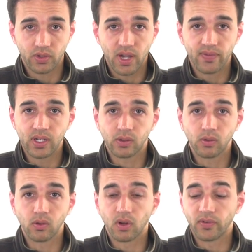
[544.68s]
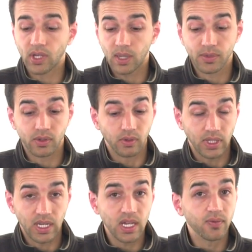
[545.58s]
drive vehicle, or if you
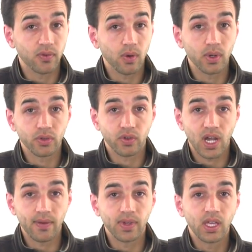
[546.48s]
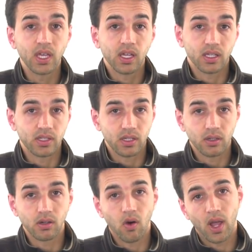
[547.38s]
absolutely need 4-wheel drive,
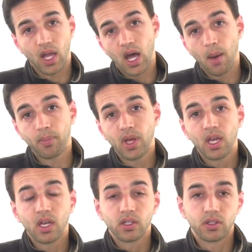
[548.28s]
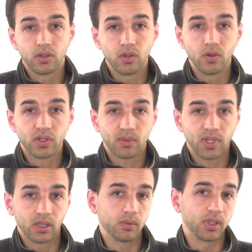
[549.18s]
consider going up to
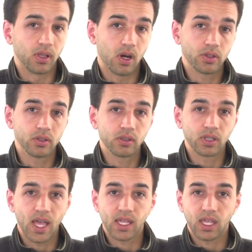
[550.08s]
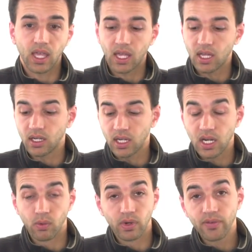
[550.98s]
something a little bit larger like an
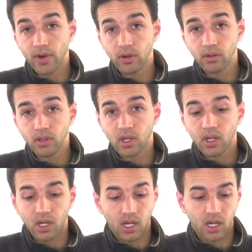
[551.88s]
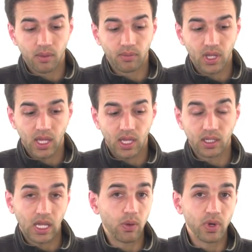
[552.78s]
e-Revo. And
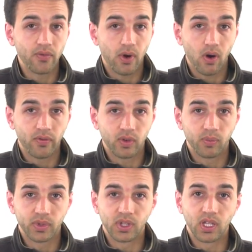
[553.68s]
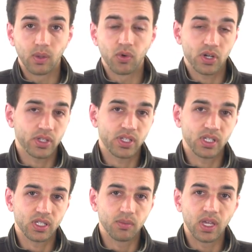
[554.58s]
e-Revo, if you put a brushless
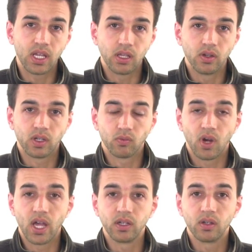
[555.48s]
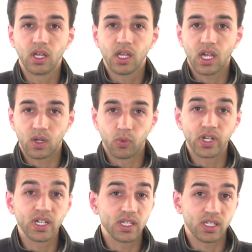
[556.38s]
system in it, you can run at a
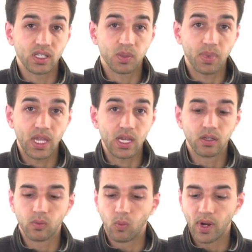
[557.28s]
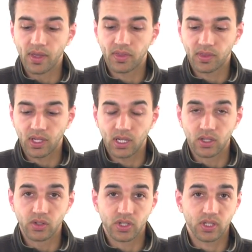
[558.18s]
pretty decent speed with
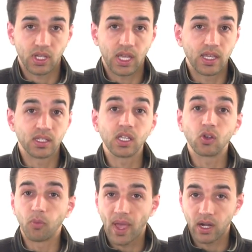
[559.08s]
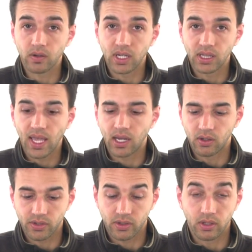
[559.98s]
just a single battery in that.
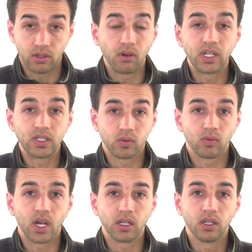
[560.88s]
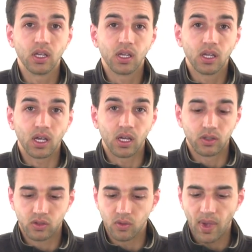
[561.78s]
Also, you don't need to run
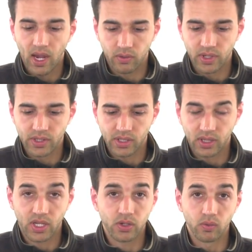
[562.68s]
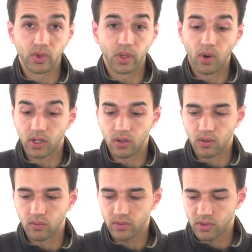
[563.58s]
2 batteries unless you really want to
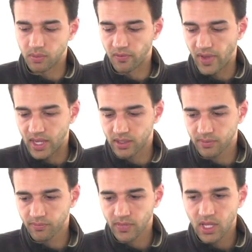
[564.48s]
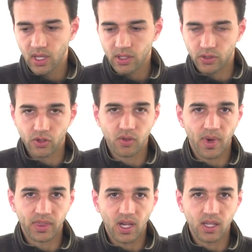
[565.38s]
go super fast. So those are
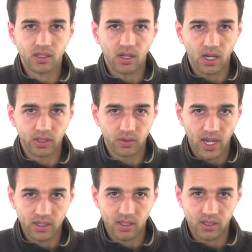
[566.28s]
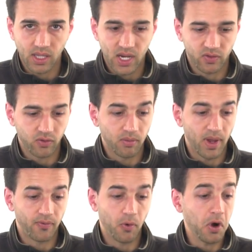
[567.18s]
my thoughts on the Traxxas Slash
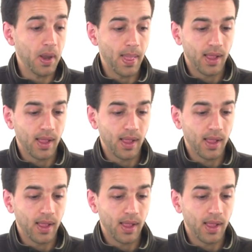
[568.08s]
4x4.